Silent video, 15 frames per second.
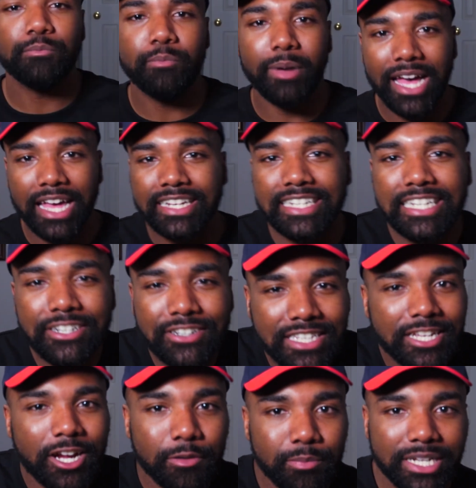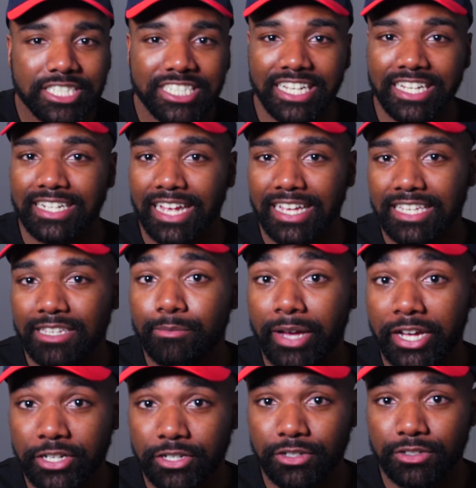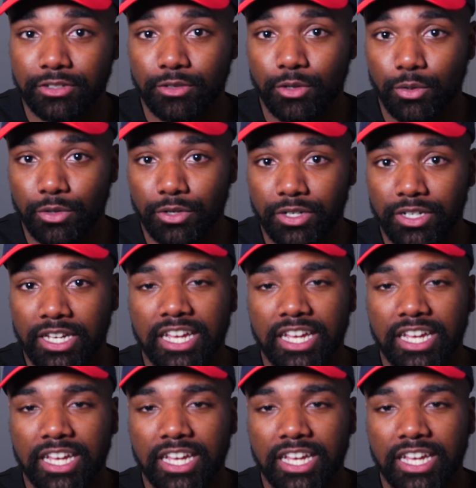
By nearly arpeggiating that E minor chord,